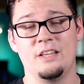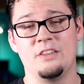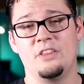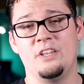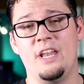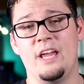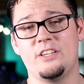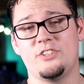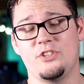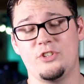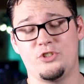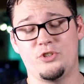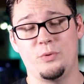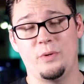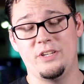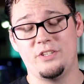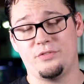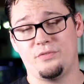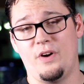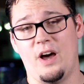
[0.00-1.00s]
The next issue
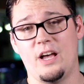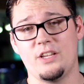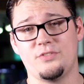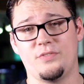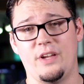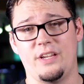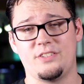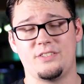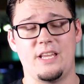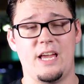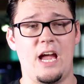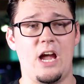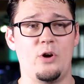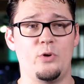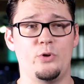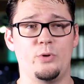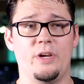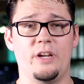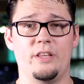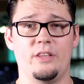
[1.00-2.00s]
is phosphates. Now, how
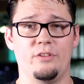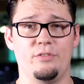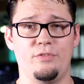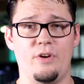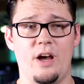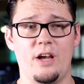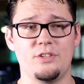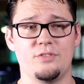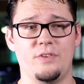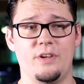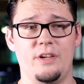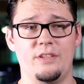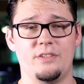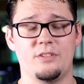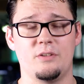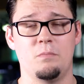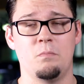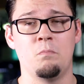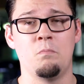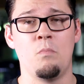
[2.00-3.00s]
are you getting the
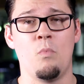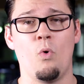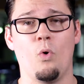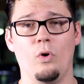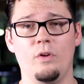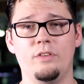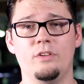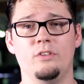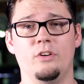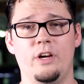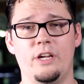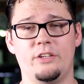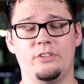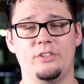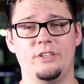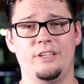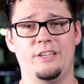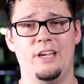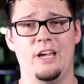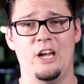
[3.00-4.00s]
phosphates? More than
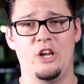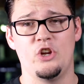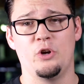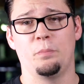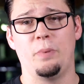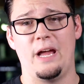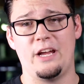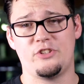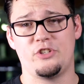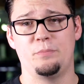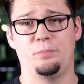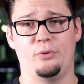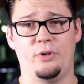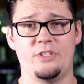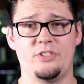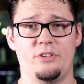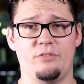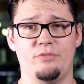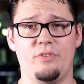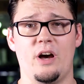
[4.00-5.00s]
likely, you're actually
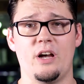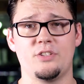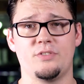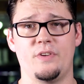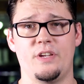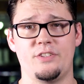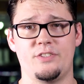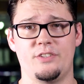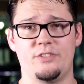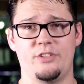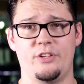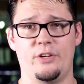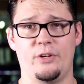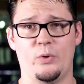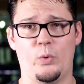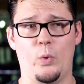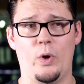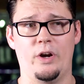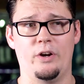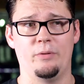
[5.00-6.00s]
placing phosphates into your
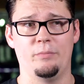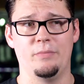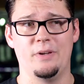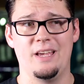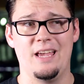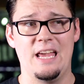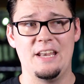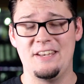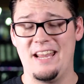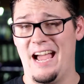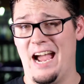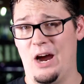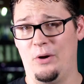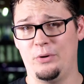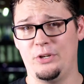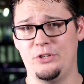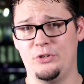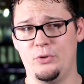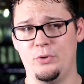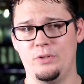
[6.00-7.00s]
aquarium. Now, how
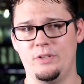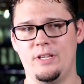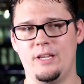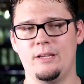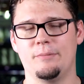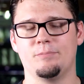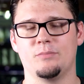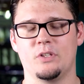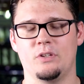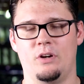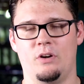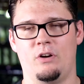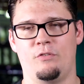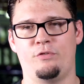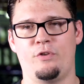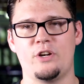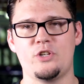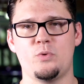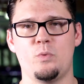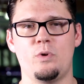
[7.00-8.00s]
are you doing that? A
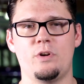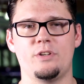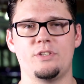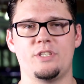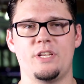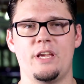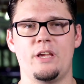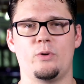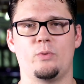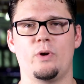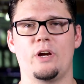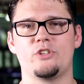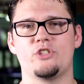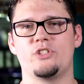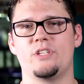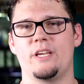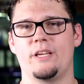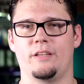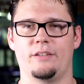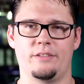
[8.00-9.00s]
freshwater tank, we're actually
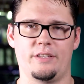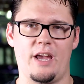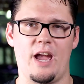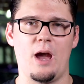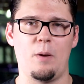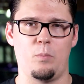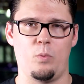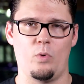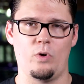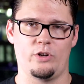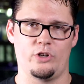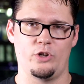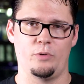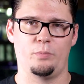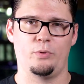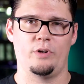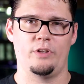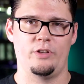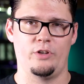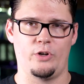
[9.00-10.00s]
taking tap water and you're
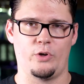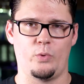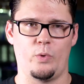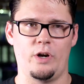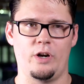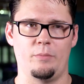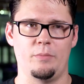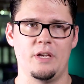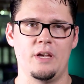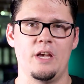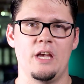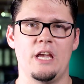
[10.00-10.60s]
putting it in your aquarium.